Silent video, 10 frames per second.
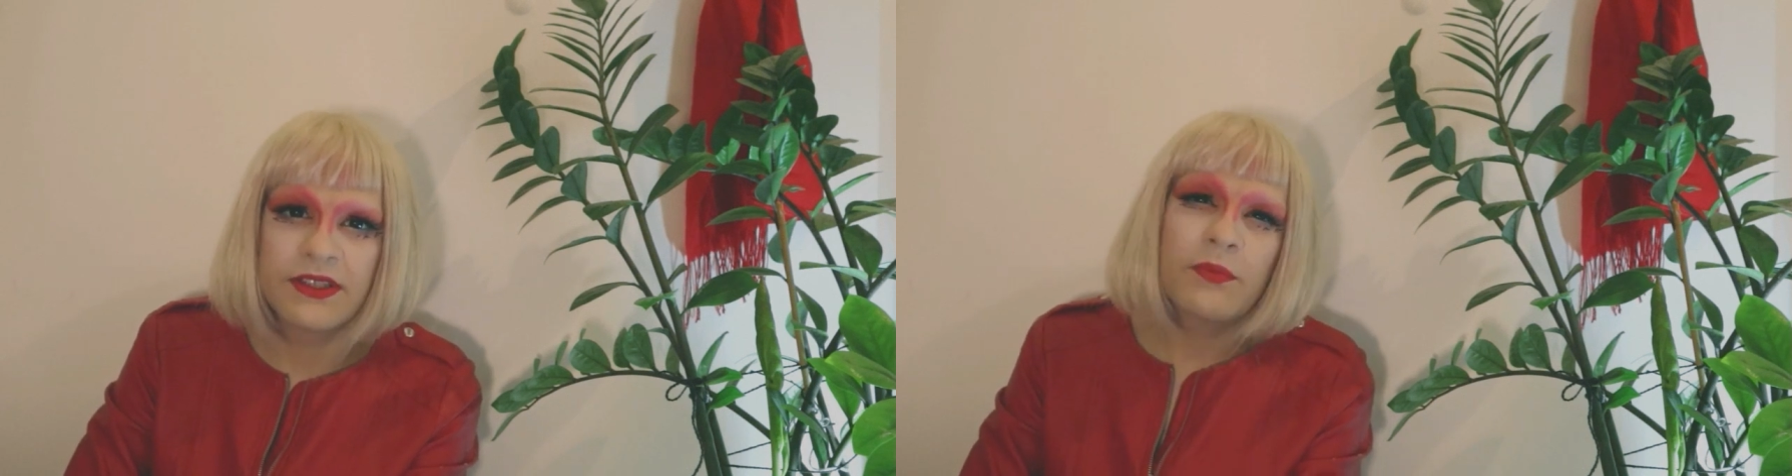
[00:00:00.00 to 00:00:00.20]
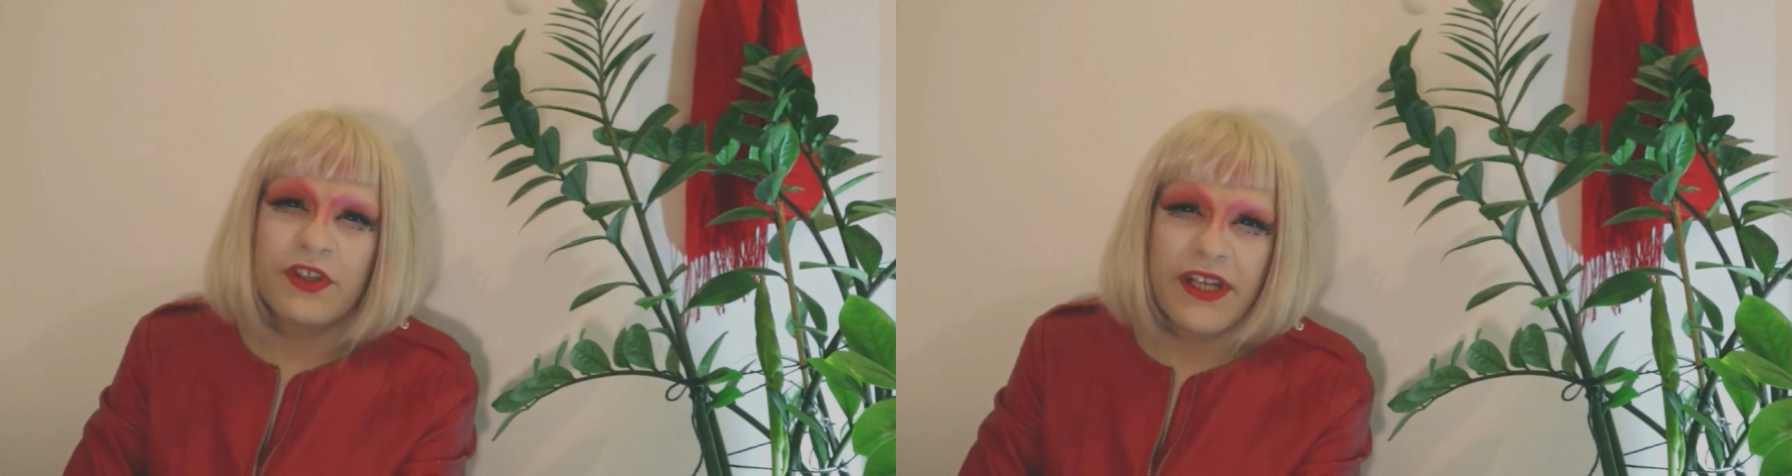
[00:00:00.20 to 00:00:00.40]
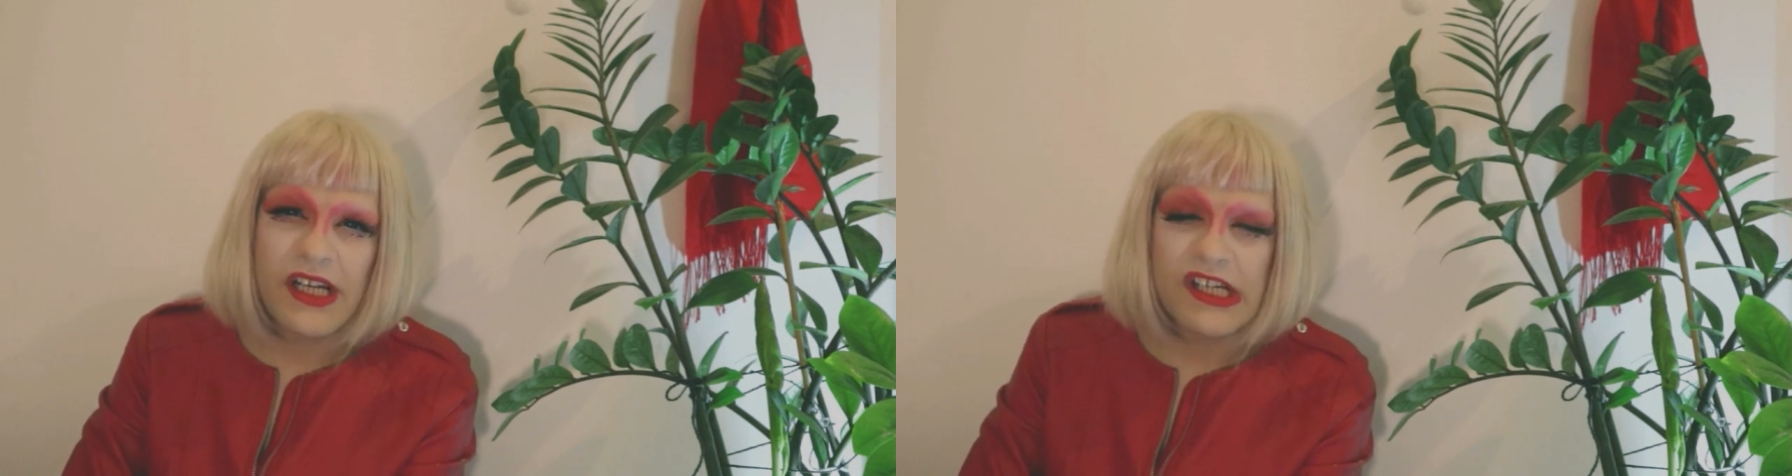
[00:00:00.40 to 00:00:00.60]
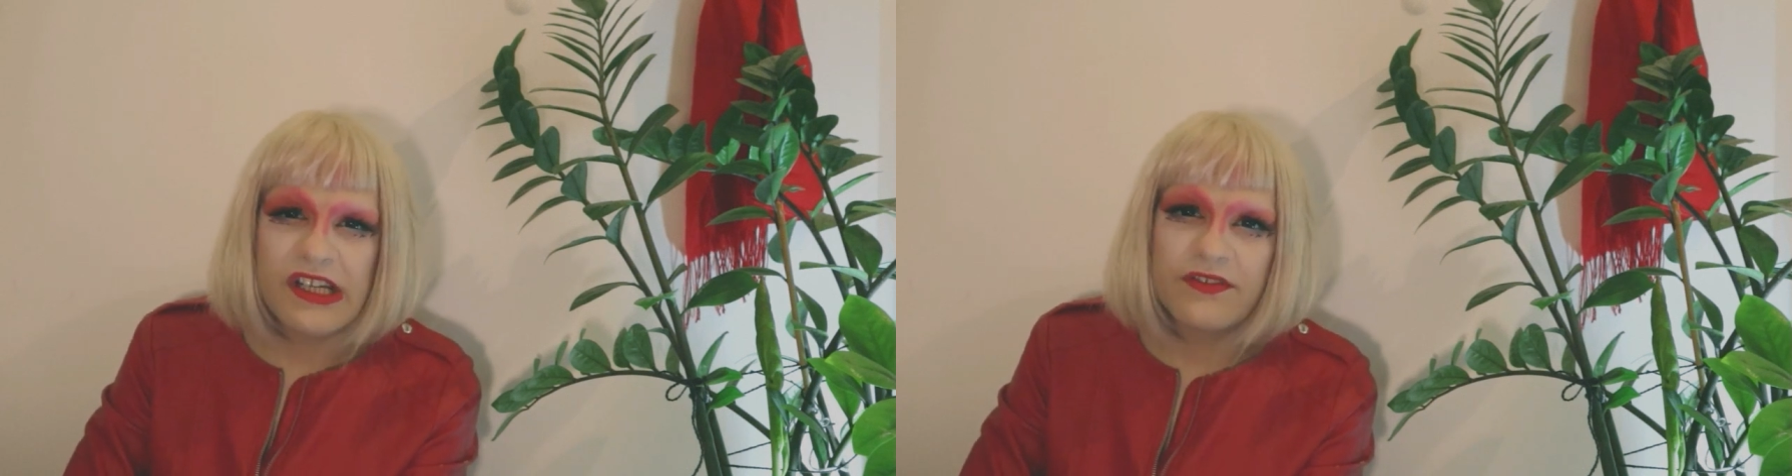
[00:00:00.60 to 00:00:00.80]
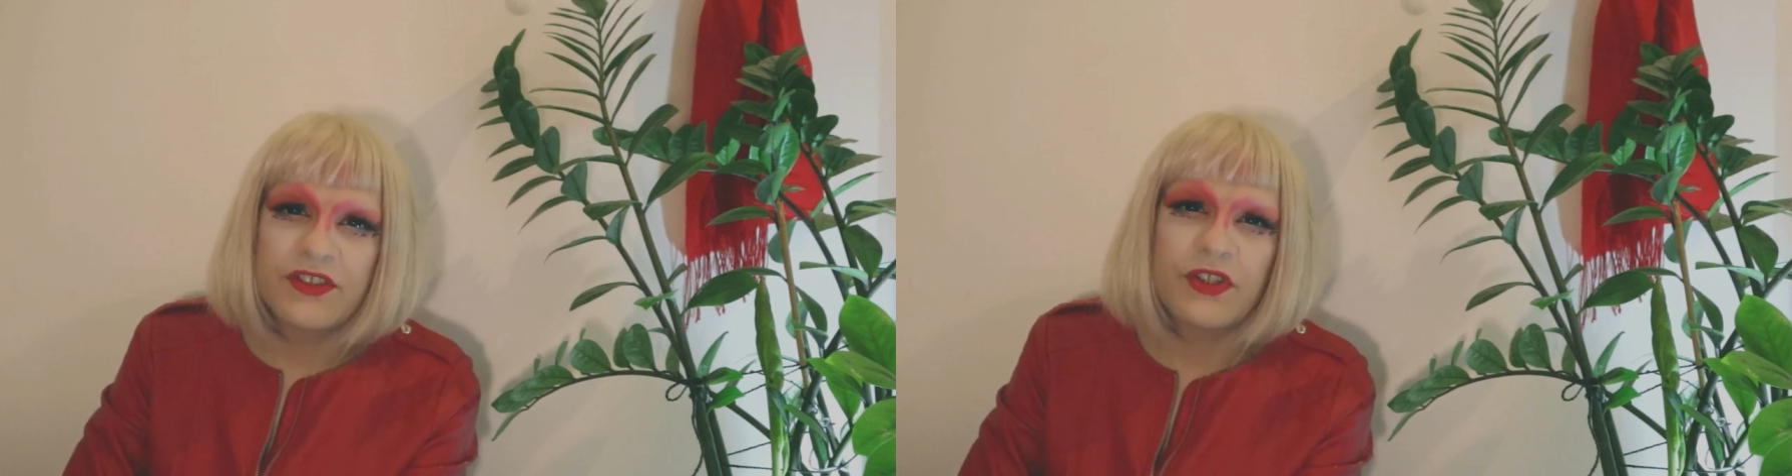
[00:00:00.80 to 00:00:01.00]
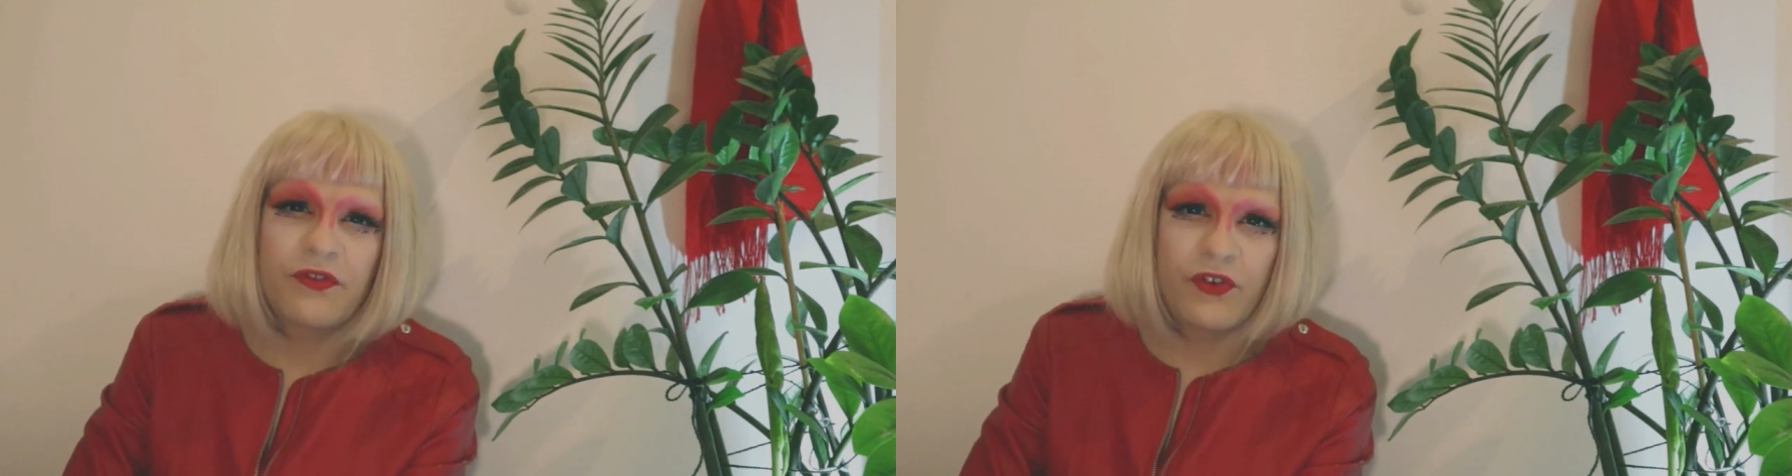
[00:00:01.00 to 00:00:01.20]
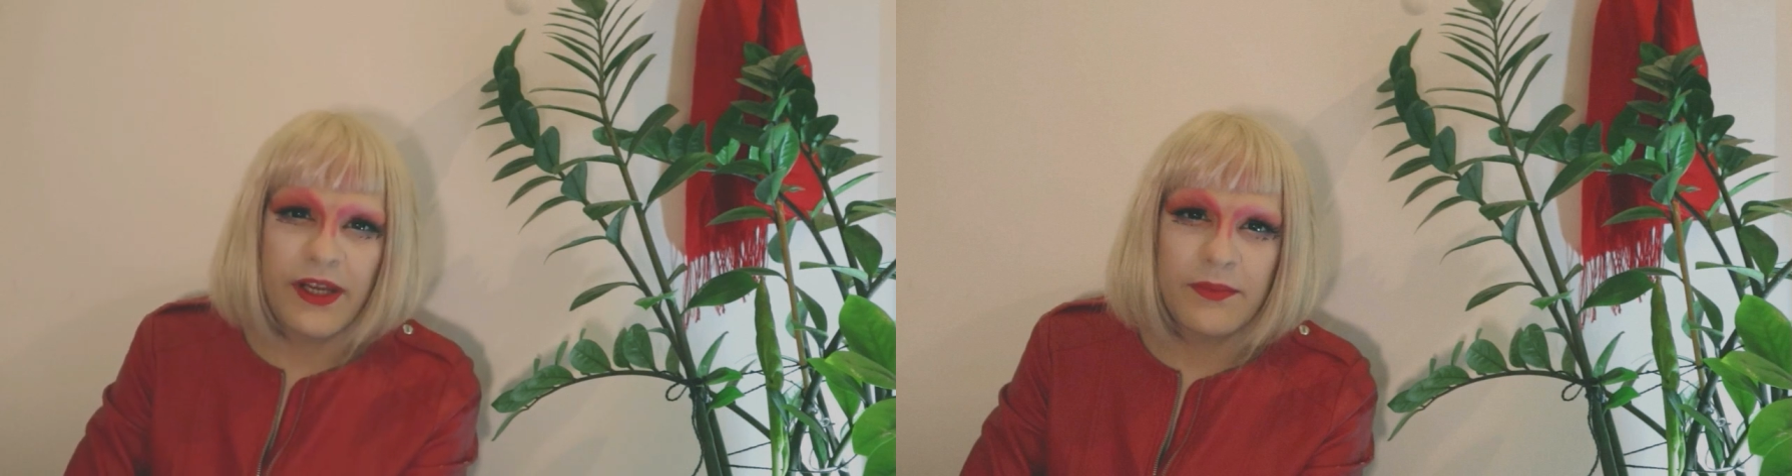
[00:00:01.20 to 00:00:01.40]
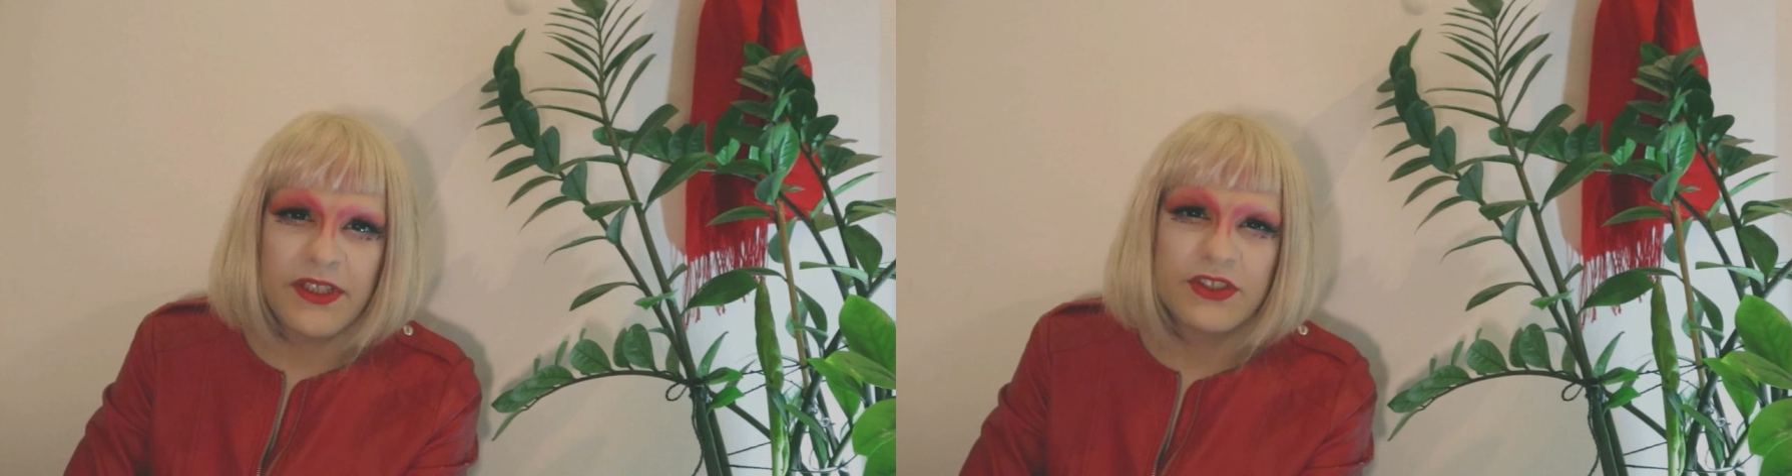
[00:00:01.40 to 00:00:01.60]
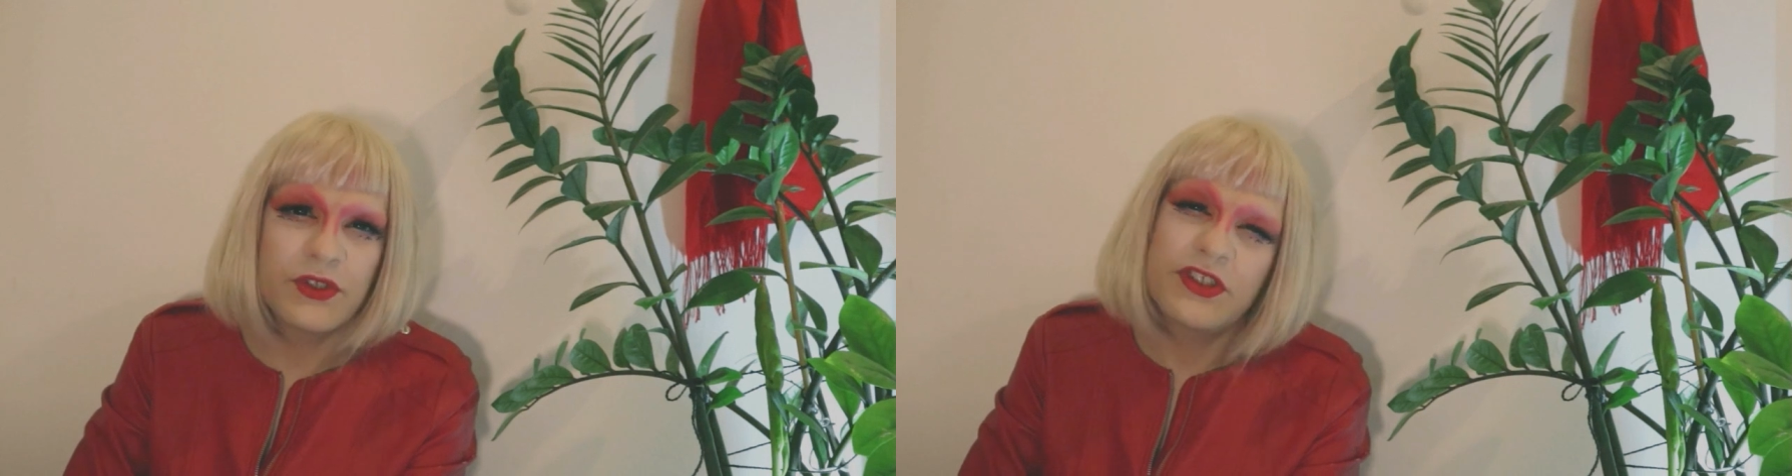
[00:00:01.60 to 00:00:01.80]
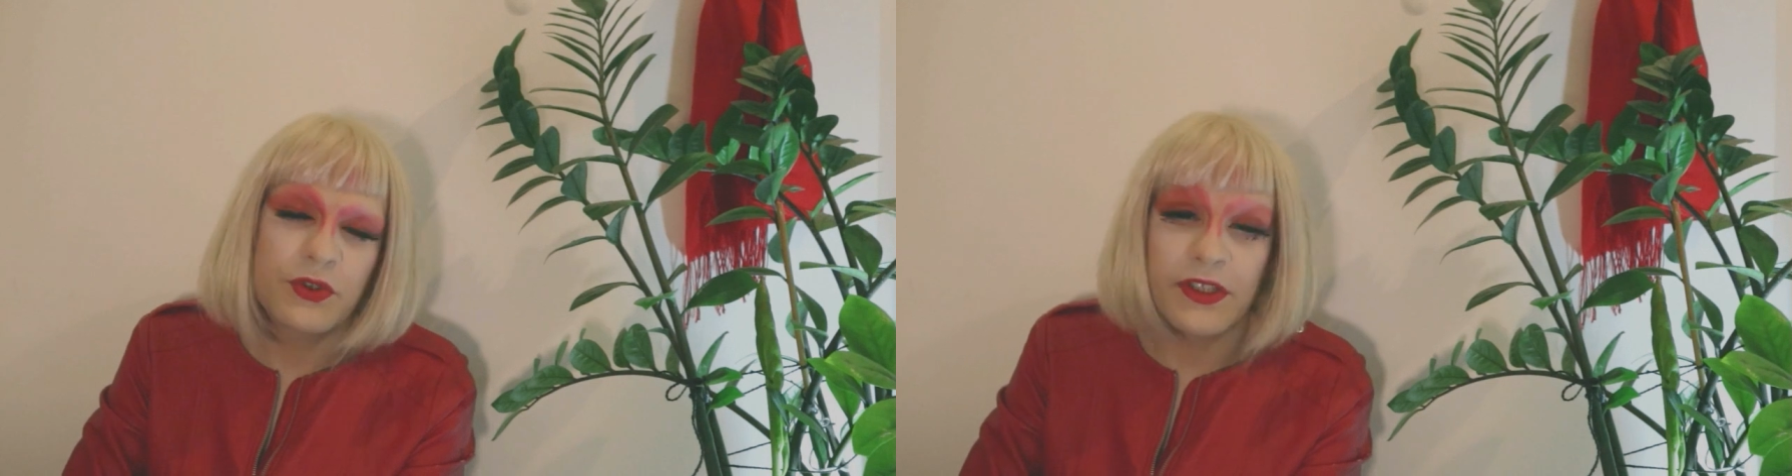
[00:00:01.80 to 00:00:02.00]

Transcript: from the narrative to the framing to its